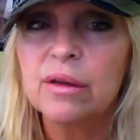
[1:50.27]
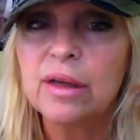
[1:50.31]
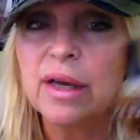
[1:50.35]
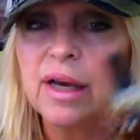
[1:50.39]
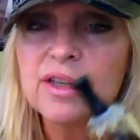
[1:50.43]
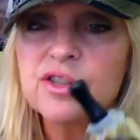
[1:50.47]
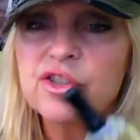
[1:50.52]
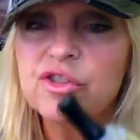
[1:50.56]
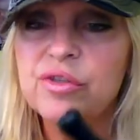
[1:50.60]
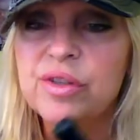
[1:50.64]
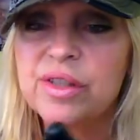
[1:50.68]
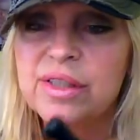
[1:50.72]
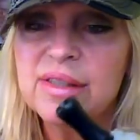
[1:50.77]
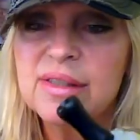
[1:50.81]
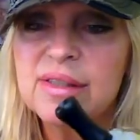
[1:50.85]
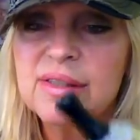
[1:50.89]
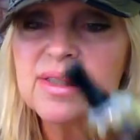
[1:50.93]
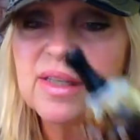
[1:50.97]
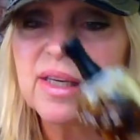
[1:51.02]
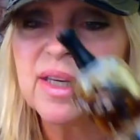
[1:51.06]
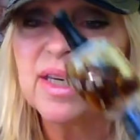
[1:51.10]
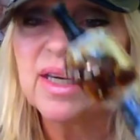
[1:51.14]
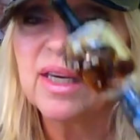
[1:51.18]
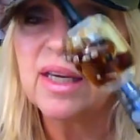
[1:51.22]
as you can
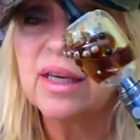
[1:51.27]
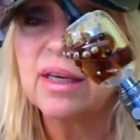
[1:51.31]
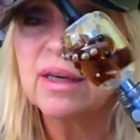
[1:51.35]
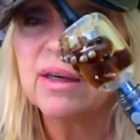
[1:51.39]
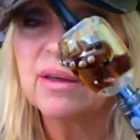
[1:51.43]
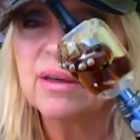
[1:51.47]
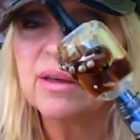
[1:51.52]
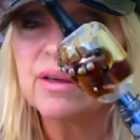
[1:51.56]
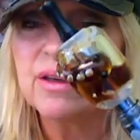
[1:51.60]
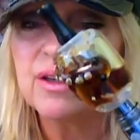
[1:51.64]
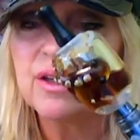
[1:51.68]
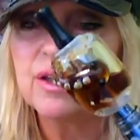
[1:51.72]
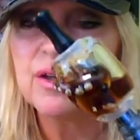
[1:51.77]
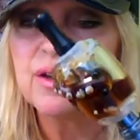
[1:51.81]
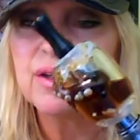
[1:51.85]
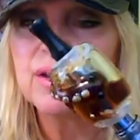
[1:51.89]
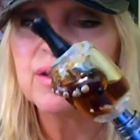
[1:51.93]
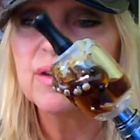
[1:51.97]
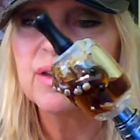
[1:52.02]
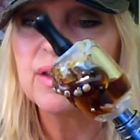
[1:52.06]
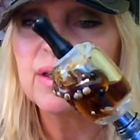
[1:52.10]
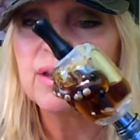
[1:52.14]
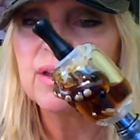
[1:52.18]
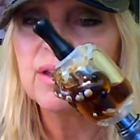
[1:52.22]
see,
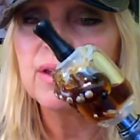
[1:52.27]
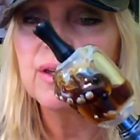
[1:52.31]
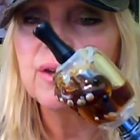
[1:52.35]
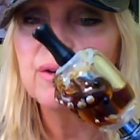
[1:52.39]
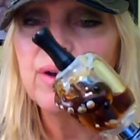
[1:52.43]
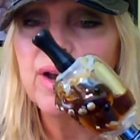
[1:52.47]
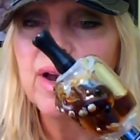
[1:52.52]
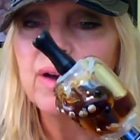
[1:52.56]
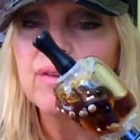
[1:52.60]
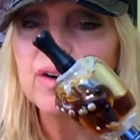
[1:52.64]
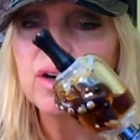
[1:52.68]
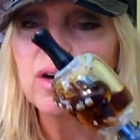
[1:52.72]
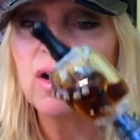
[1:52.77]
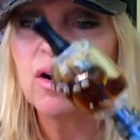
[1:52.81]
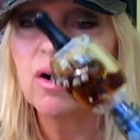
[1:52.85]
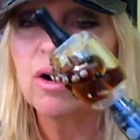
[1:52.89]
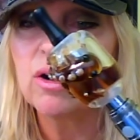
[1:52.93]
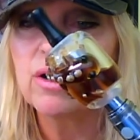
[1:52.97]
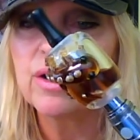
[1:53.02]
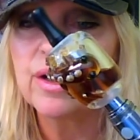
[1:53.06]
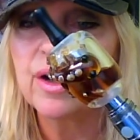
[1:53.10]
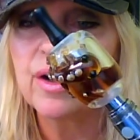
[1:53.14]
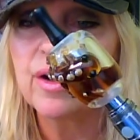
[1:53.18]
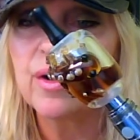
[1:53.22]
you have a
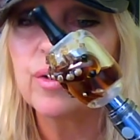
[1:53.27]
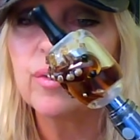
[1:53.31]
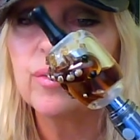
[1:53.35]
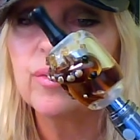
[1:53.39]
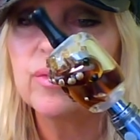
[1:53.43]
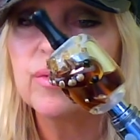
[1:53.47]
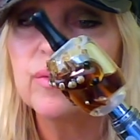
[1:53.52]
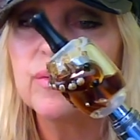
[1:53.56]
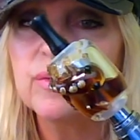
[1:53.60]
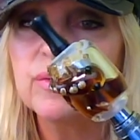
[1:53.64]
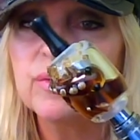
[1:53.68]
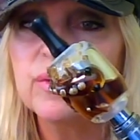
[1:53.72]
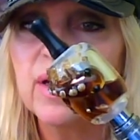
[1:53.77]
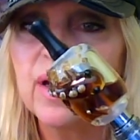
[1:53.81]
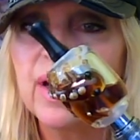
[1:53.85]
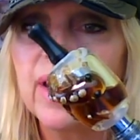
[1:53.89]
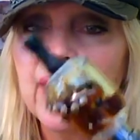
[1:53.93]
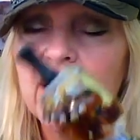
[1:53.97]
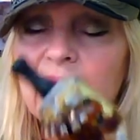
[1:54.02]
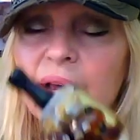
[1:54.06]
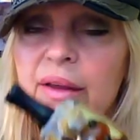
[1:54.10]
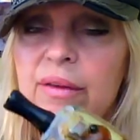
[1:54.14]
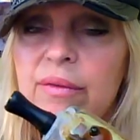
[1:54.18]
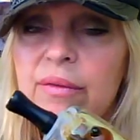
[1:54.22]
cardo.
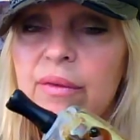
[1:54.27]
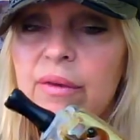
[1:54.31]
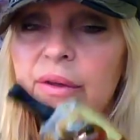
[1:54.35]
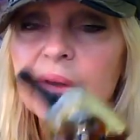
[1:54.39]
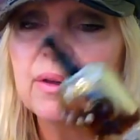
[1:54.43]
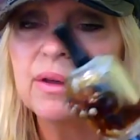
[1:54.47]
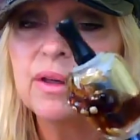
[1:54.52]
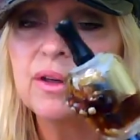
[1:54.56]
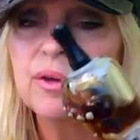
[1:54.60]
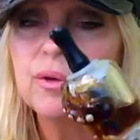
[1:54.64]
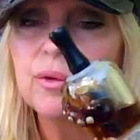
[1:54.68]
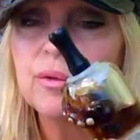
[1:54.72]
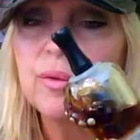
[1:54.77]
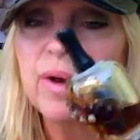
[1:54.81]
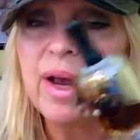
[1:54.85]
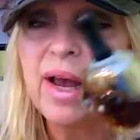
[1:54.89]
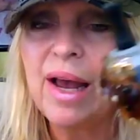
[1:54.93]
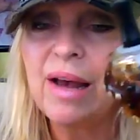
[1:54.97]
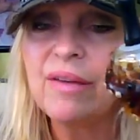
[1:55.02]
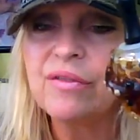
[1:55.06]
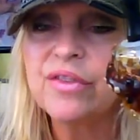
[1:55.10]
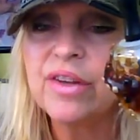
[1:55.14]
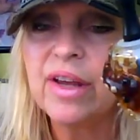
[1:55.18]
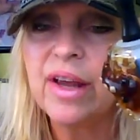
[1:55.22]
And you
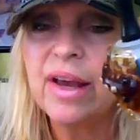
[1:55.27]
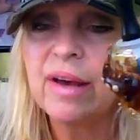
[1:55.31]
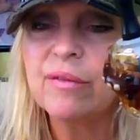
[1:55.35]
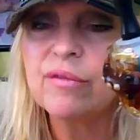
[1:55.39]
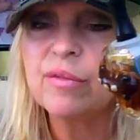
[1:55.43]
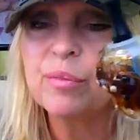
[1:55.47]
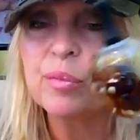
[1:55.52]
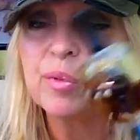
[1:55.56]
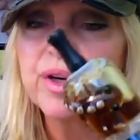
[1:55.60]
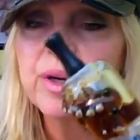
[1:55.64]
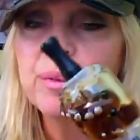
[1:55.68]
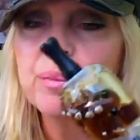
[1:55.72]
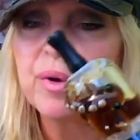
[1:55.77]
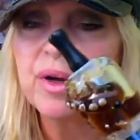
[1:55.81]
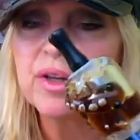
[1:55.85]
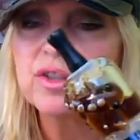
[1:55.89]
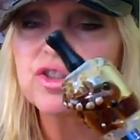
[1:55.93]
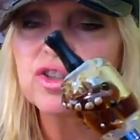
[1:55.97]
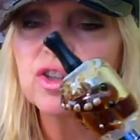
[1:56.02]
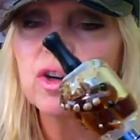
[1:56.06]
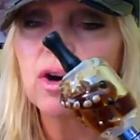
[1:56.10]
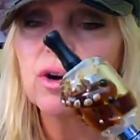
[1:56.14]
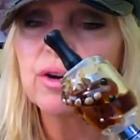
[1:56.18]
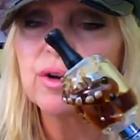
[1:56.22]
have to have
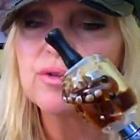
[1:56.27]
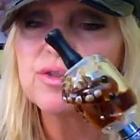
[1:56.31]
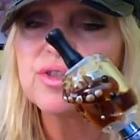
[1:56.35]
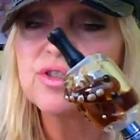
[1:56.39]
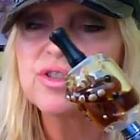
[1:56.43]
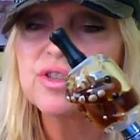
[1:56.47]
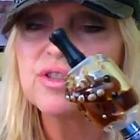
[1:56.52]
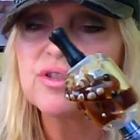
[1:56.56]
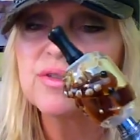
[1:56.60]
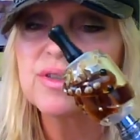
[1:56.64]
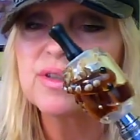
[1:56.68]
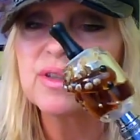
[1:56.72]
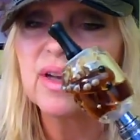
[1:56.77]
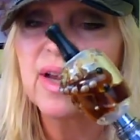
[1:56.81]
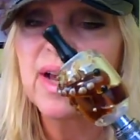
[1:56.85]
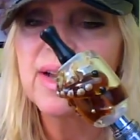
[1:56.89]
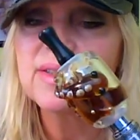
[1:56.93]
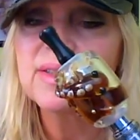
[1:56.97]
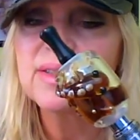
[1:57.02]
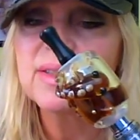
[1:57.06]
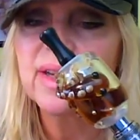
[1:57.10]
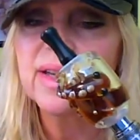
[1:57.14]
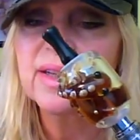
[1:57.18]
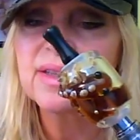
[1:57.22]
pre-punched cardos to use
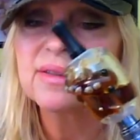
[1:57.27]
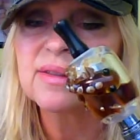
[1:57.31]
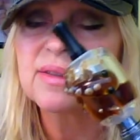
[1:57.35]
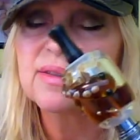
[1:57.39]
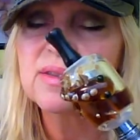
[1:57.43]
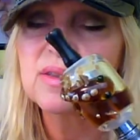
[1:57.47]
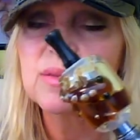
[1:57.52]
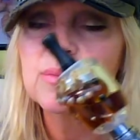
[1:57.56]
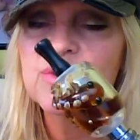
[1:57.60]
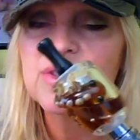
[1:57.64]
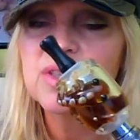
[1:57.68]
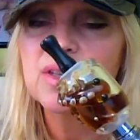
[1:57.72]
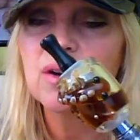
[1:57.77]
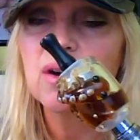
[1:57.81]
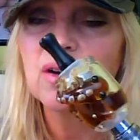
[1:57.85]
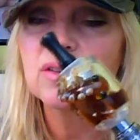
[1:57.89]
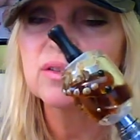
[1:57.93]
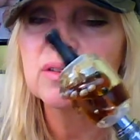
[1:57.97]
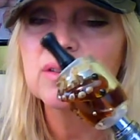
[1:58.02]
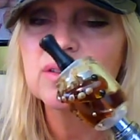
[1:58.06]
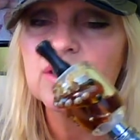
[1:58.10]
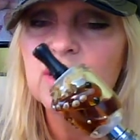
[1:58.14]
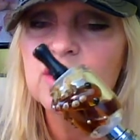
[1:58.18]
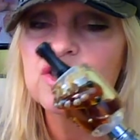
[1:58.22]
glass tank systems, and
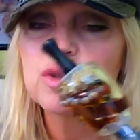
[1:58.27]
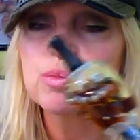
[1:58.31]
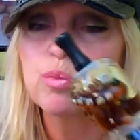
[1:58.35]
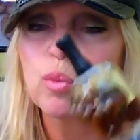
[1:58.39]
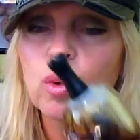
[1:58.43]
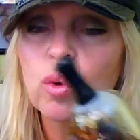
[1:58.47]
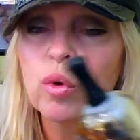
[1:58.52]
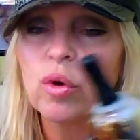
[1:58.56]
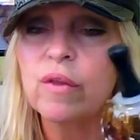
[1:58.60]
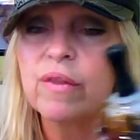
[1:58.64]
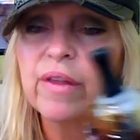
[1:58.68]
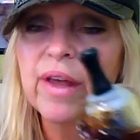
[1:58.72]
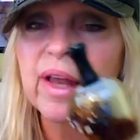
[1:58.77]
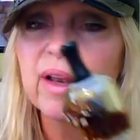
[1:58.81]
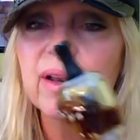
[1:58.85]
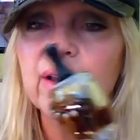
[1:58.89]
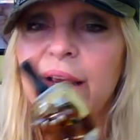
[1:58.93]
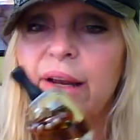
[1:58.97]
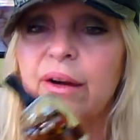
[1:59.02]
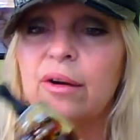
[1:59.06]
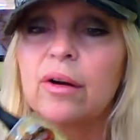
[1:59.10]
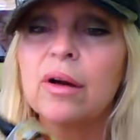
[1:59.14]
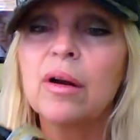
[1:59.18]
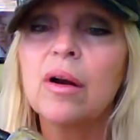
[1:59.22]
I'll touch more on that
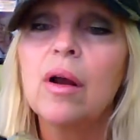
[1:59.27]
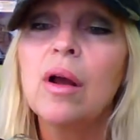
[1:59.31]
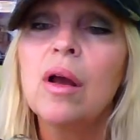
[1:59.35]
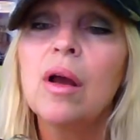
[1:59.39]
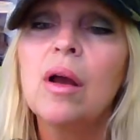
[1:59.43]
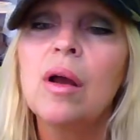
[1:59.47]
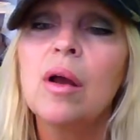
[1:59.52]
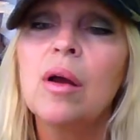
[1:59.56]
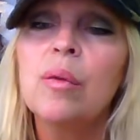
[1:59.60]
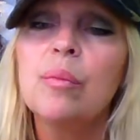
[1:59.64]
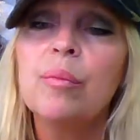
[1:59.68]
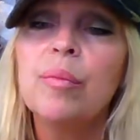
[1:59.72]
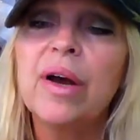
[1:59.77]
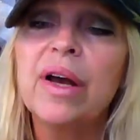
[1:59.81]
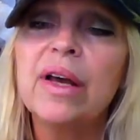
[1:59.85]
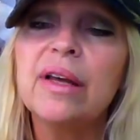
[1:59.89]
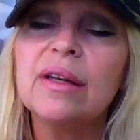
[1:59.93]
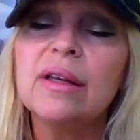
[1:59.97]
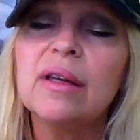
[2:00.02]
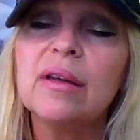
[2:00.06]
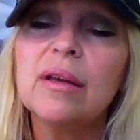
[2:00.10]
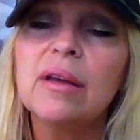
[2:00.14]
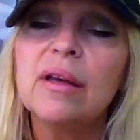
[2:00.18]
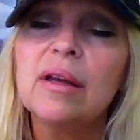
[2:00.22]
later.
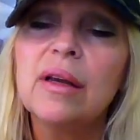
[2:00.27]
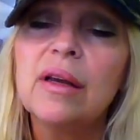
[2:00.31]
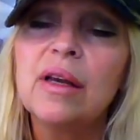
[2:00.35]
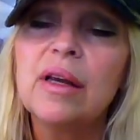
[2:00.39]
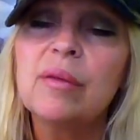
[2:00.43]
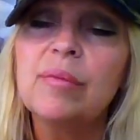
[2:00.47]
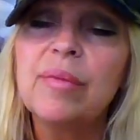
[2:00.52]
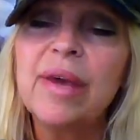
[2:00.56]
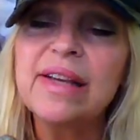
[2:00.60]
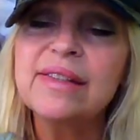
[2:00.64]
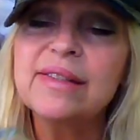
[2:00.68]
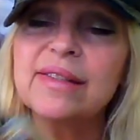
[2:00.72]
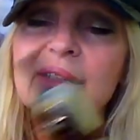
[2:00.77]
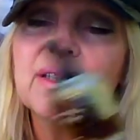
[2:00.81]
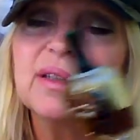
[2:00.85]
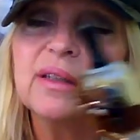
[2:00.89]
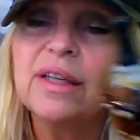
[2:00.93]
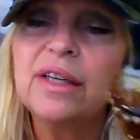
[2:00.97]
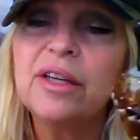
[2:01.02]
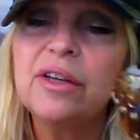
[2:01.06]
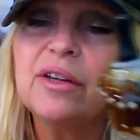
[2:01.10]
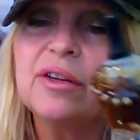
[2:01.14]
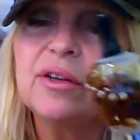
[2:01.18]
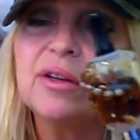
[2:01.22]
But
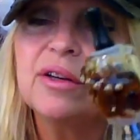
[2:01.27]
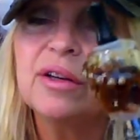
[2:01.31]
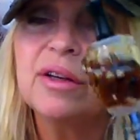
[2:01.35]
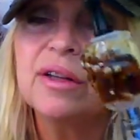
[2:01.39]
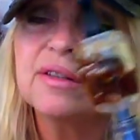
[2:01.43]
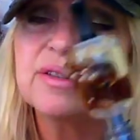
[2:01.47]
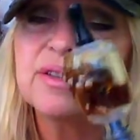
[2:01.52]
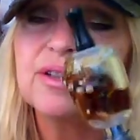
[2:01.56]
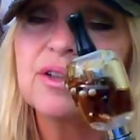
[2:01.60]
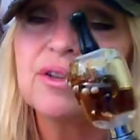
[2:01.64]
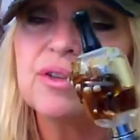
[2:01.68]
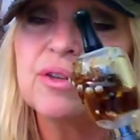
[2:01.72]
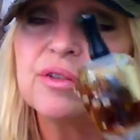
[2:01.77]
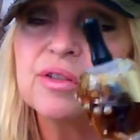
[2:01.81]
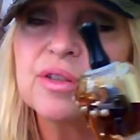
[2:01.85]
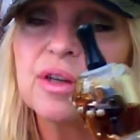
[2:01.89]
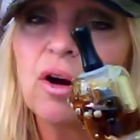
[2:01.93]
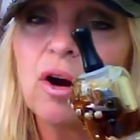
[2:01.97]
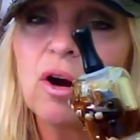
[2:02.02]
basically, you use a